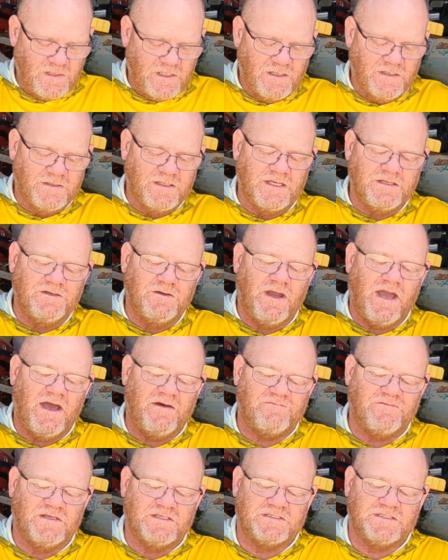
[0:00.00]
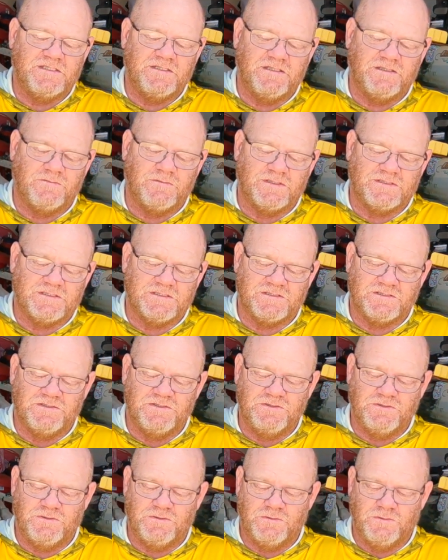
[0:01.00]
and then you have this here, which is
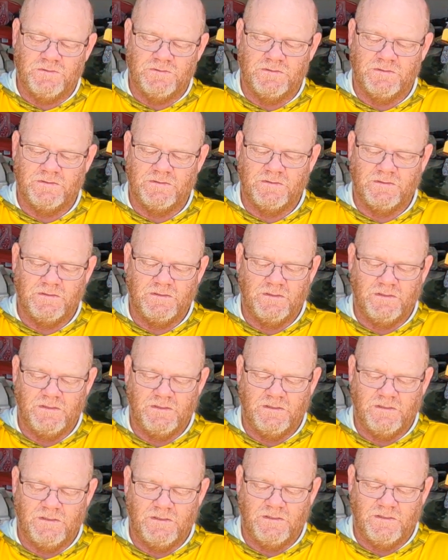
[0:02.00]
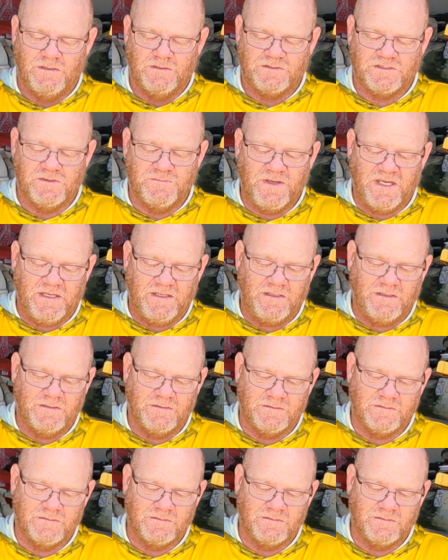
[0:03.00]
new to me,